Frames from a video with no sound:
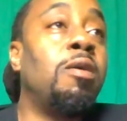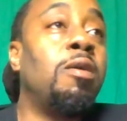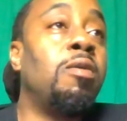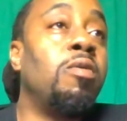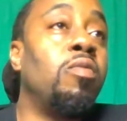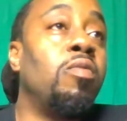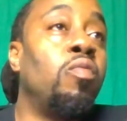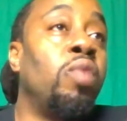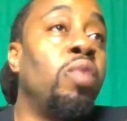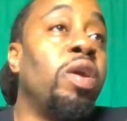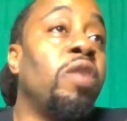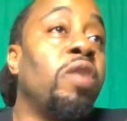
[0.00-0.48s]

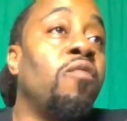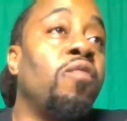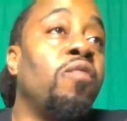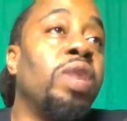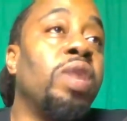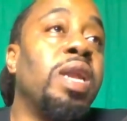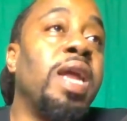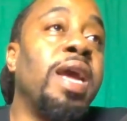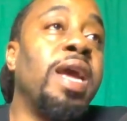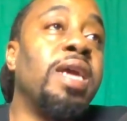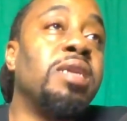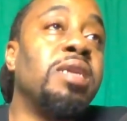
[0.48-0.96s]
We can
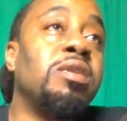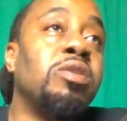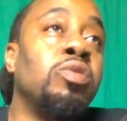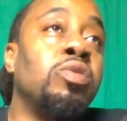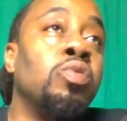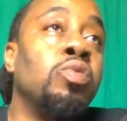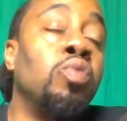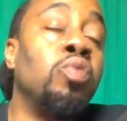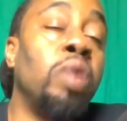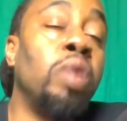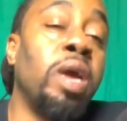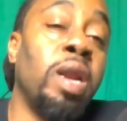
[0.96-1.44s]
relate
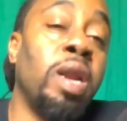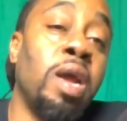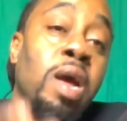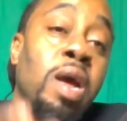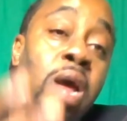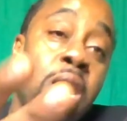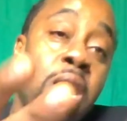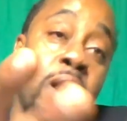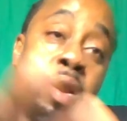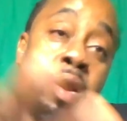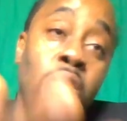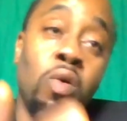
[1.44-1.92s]
to, and
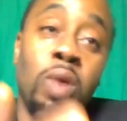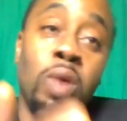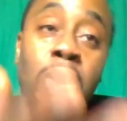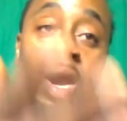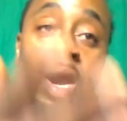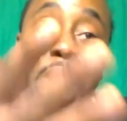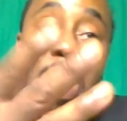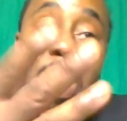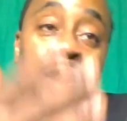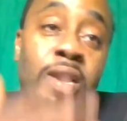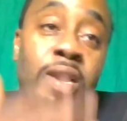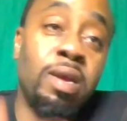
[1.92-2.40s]
I know a
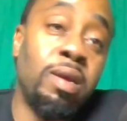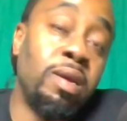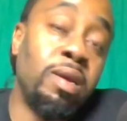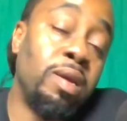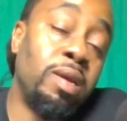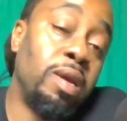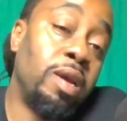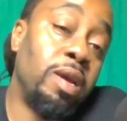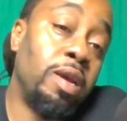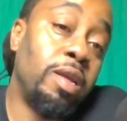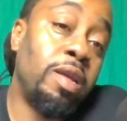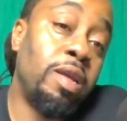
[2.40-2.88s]
lot of
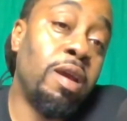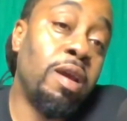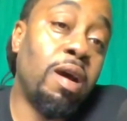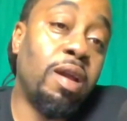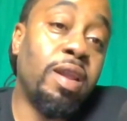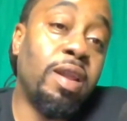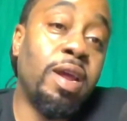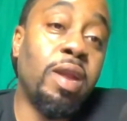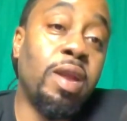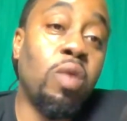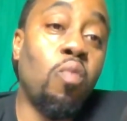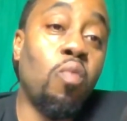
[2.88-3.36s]
y'all
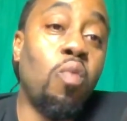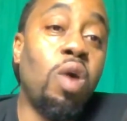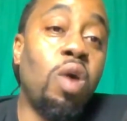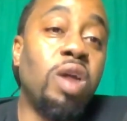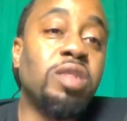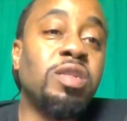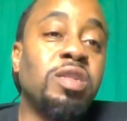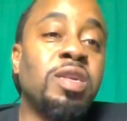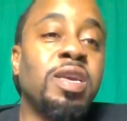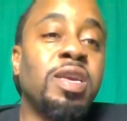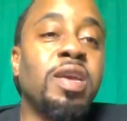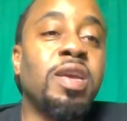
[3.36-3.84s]
that are
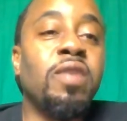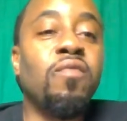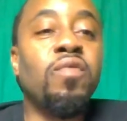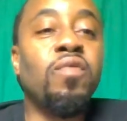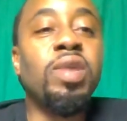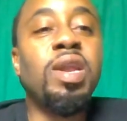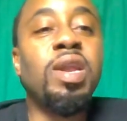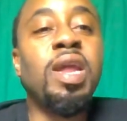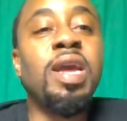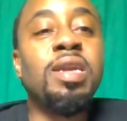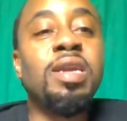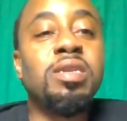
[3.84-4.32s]
watching can
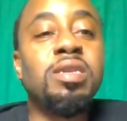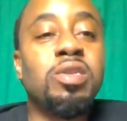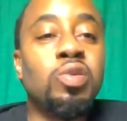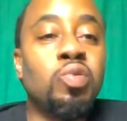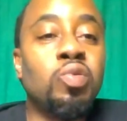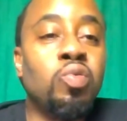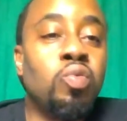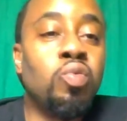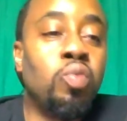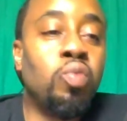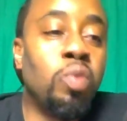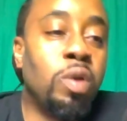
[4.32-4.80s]
relate
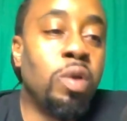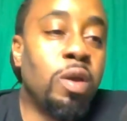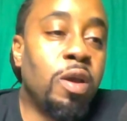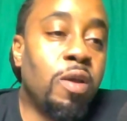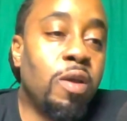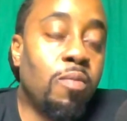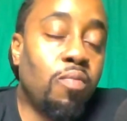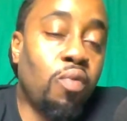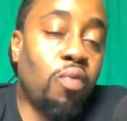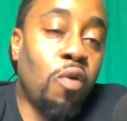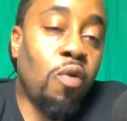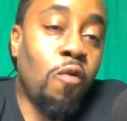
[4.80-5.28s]
to
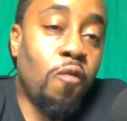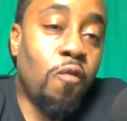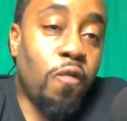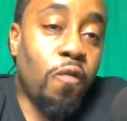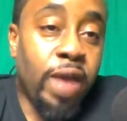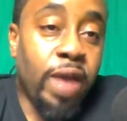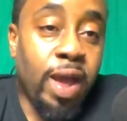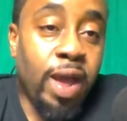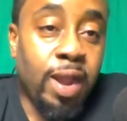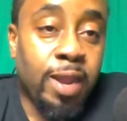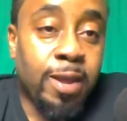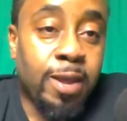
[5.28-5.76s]

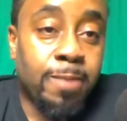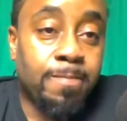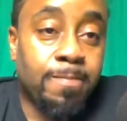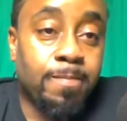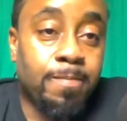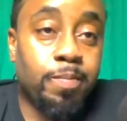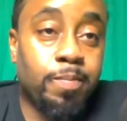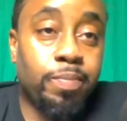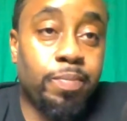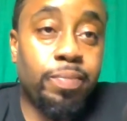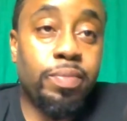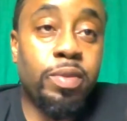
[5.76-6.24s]
profiling,
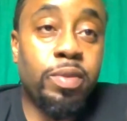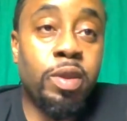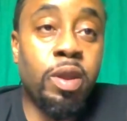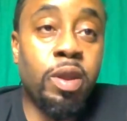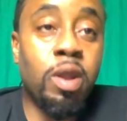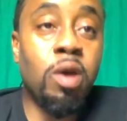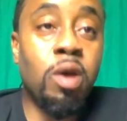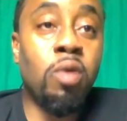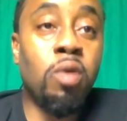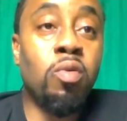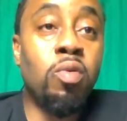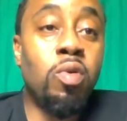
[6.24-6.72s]
you
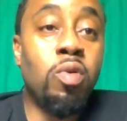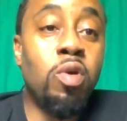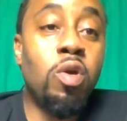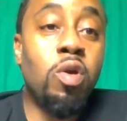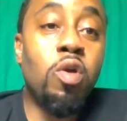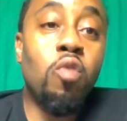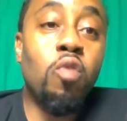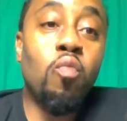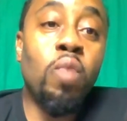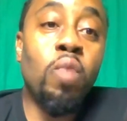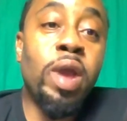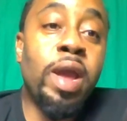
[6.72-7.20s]
know,
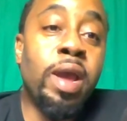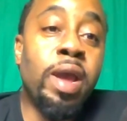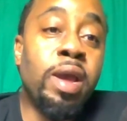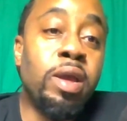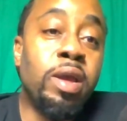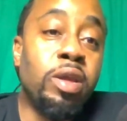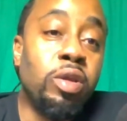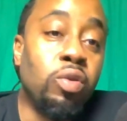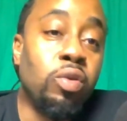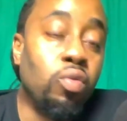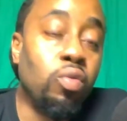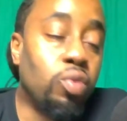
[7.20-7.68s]
where
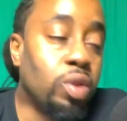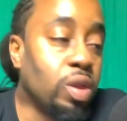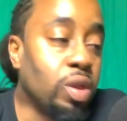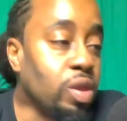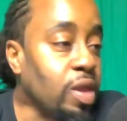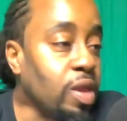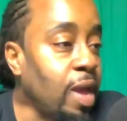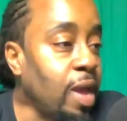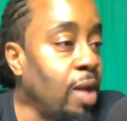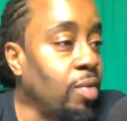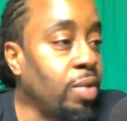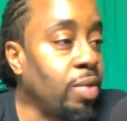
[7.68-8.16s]
you just
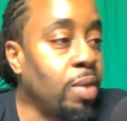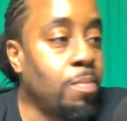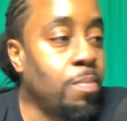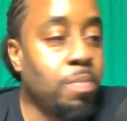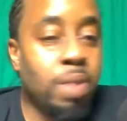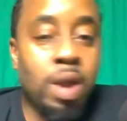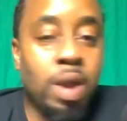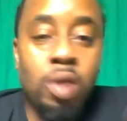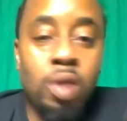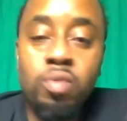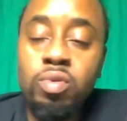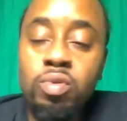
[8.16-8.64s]
out and
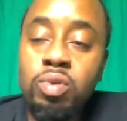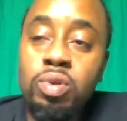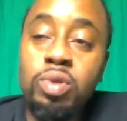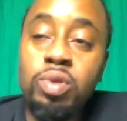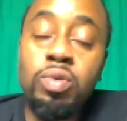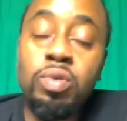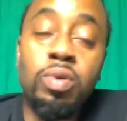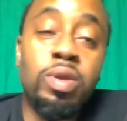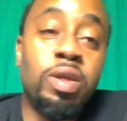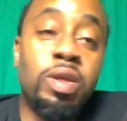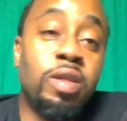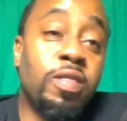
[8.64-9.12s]
about, you
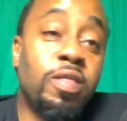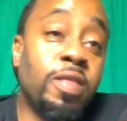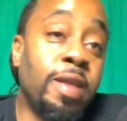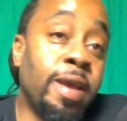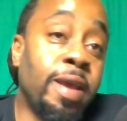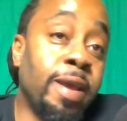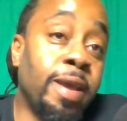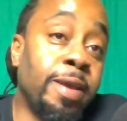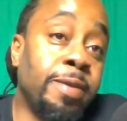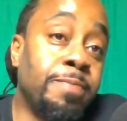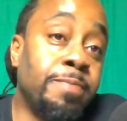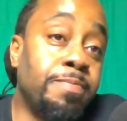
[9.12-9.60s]
doing your
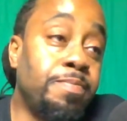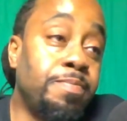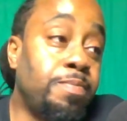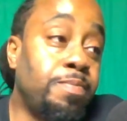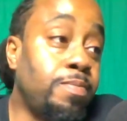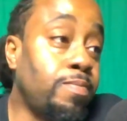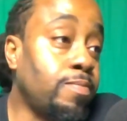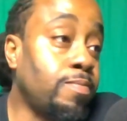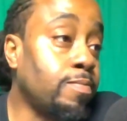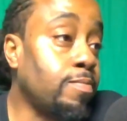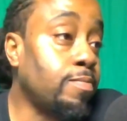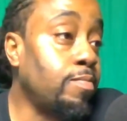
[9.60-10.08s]
thing,
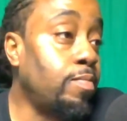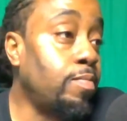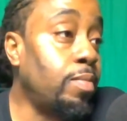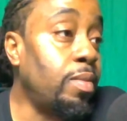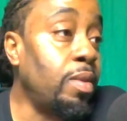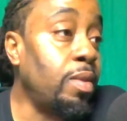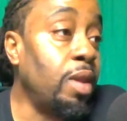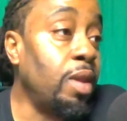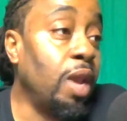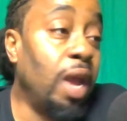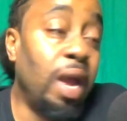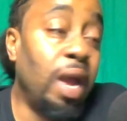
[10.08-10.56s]

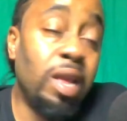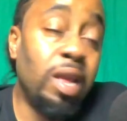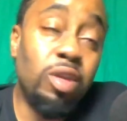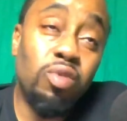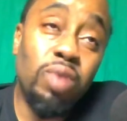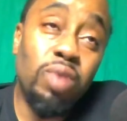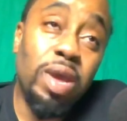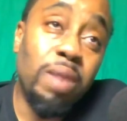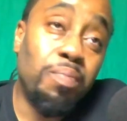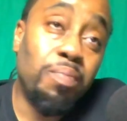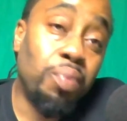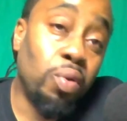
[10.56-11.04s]
and you
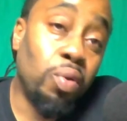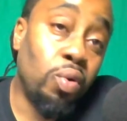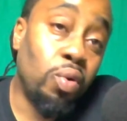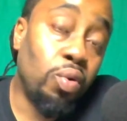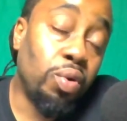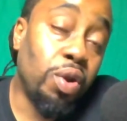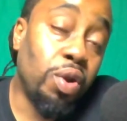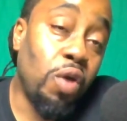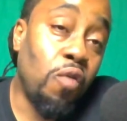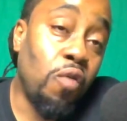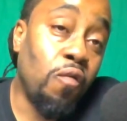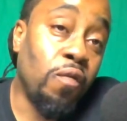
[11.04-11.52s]
get
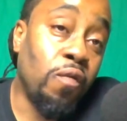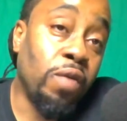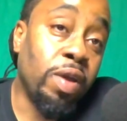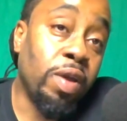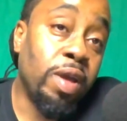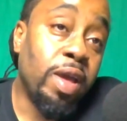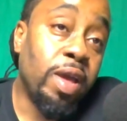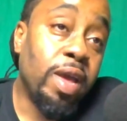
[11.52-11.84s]
pulled over.